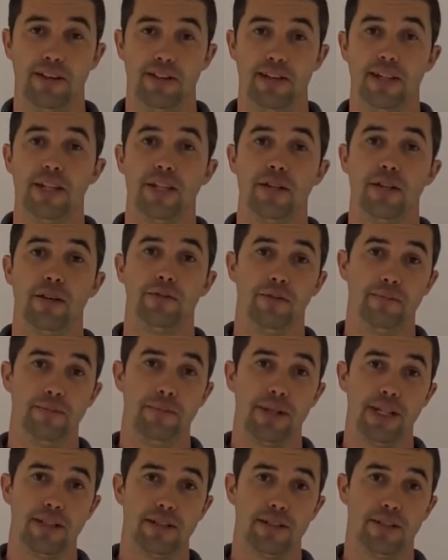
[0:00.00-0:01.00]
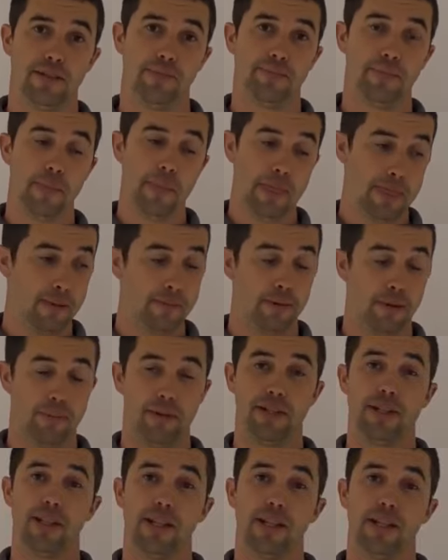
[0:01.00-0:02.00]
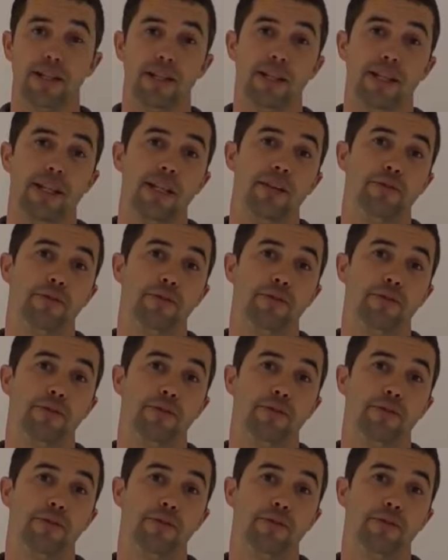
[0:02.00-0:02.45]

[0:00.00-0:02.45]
This is often missed, but particularly